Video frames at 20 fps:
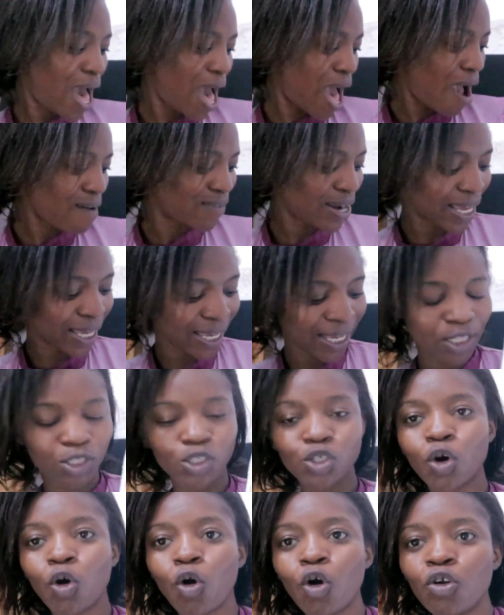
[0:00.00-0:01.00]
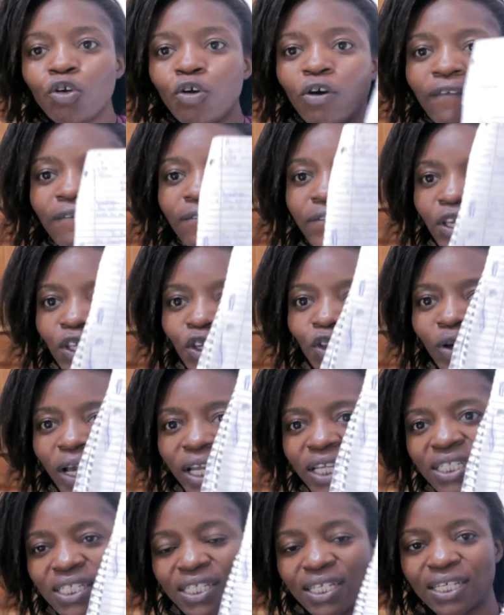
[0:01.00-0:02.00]
I have like a ton of video
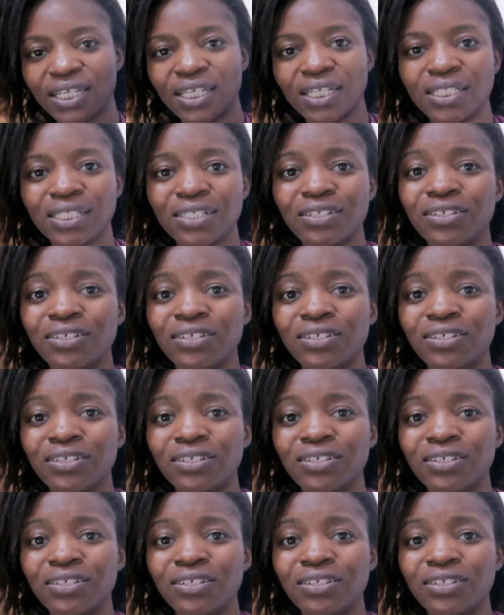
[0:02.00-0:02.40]
ideas